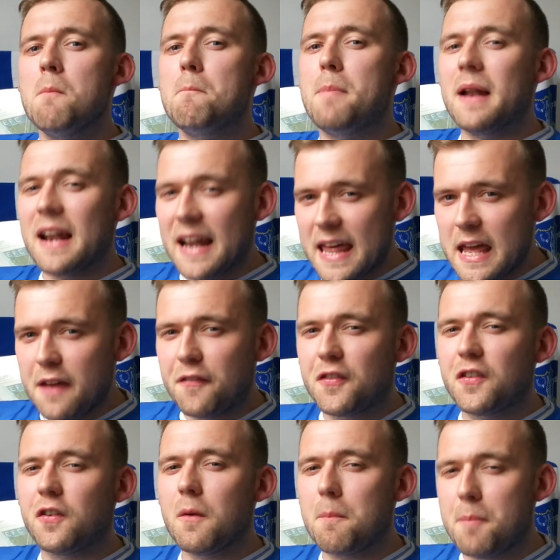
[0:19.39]
believed
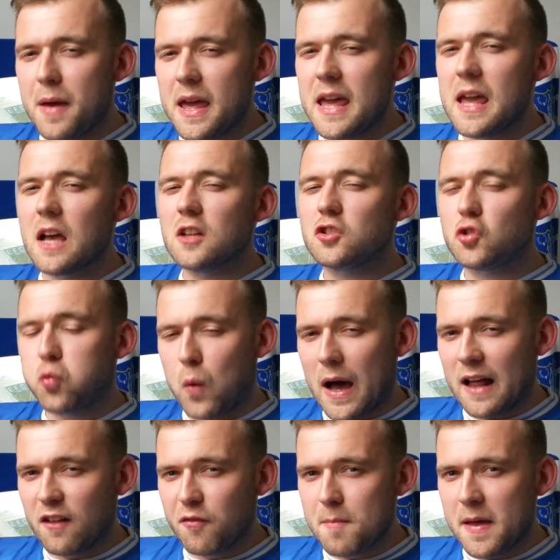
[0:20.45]
to be
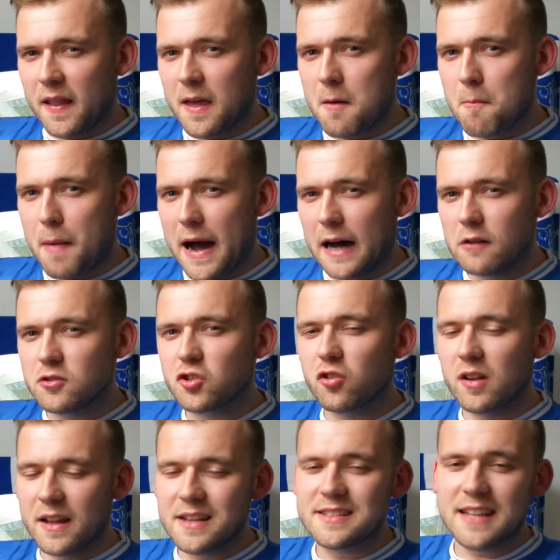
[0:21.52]
£12 million, or
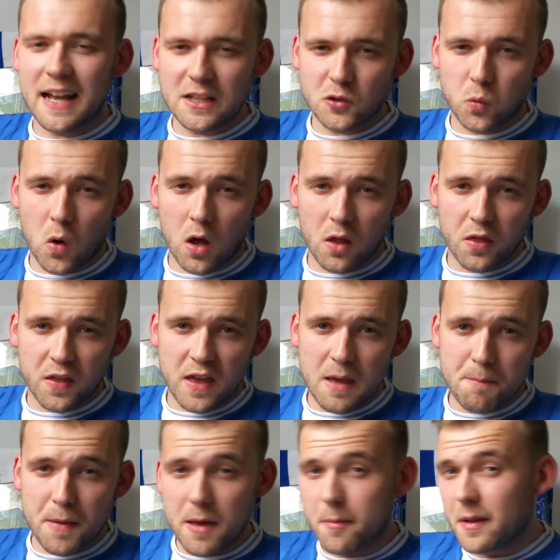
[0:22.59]
at least that's what the
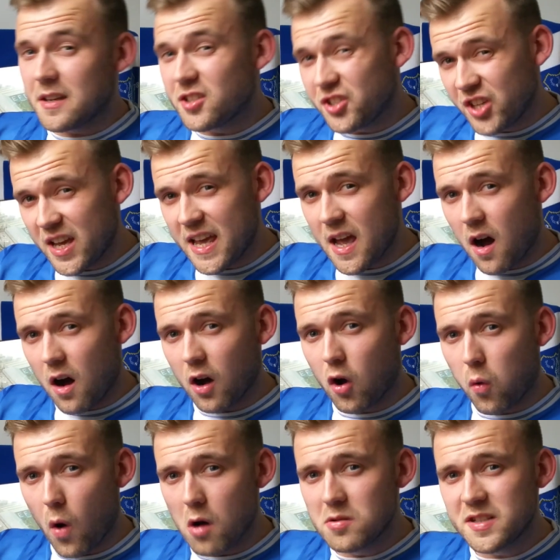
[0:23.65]
BBC are
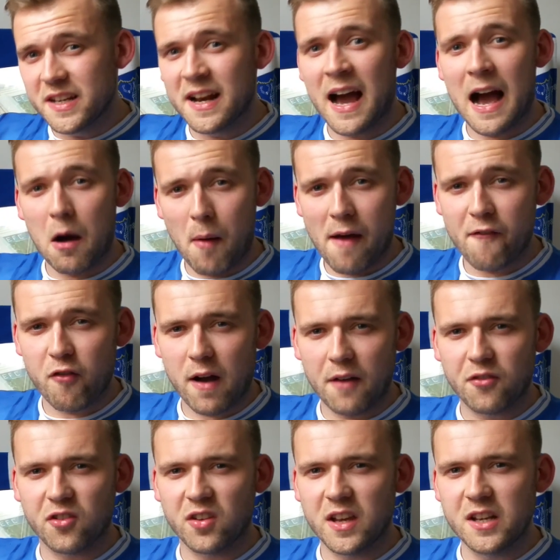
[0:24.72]
quoting. However,
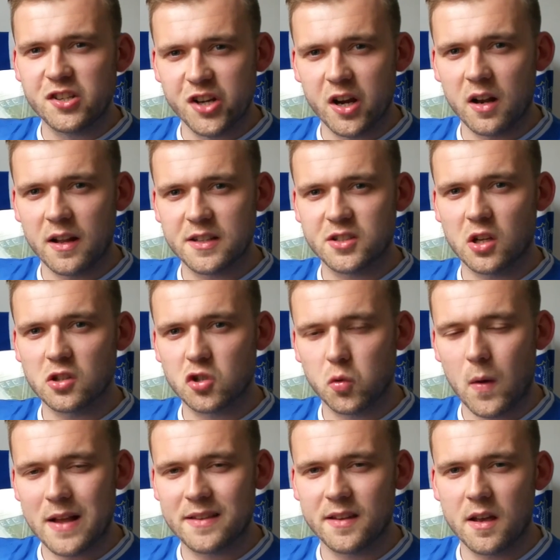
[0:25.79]
I've seen journalists on
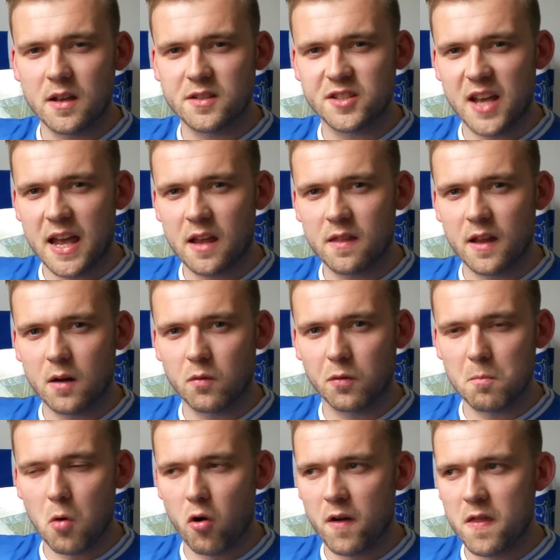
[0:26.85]
Twitter saying that it was
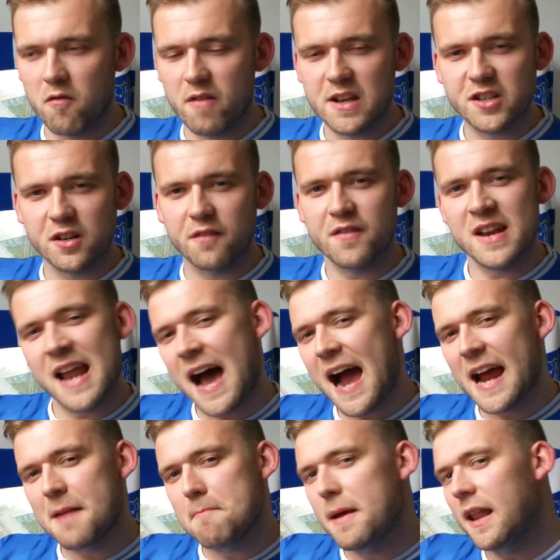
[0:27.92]
more in the region of
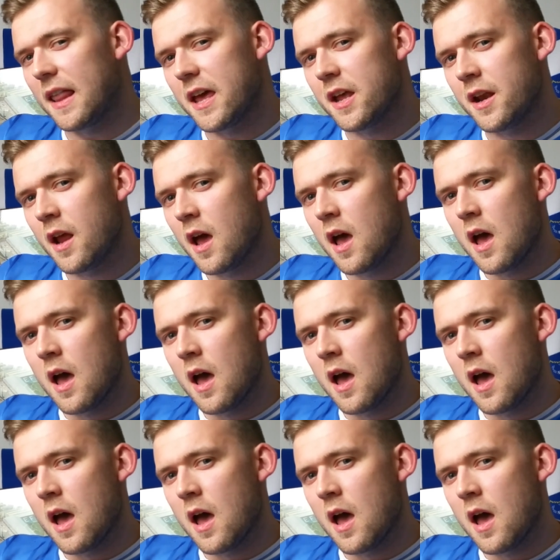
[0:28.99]
£9 million,